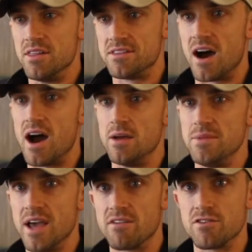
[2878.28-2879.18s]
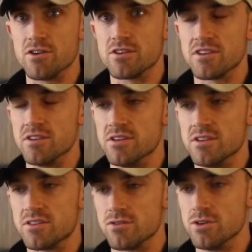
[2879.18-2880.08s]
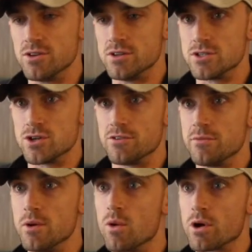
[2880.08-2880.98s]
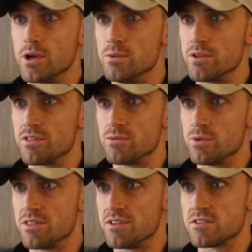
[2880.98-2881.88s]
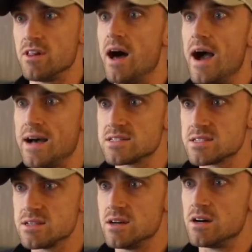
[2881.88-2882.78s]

the time, the effort to really deserve to be working with this class